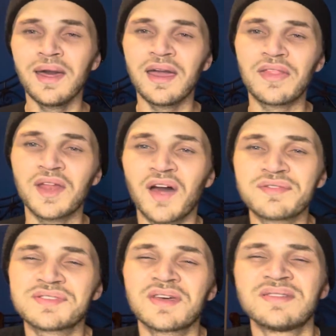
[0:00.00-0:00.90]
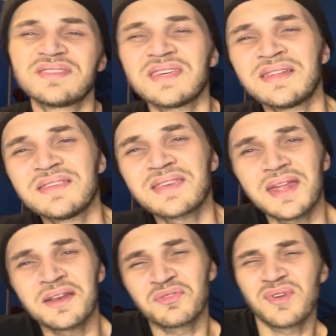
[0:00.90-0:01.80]
And then all of a sudden Sidney's
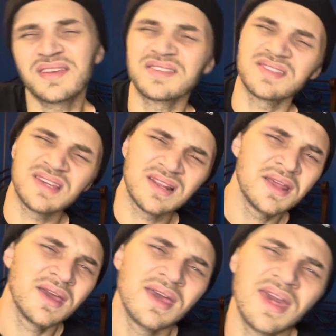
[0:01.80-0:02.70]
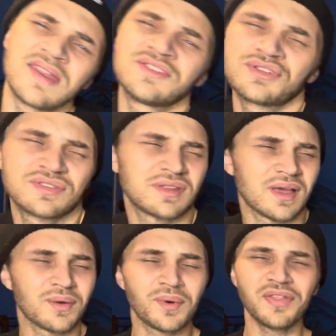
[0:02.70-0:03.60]
getting arrested and it's just
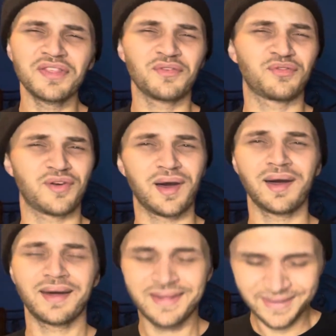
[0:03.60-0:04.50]
like, what the fuck?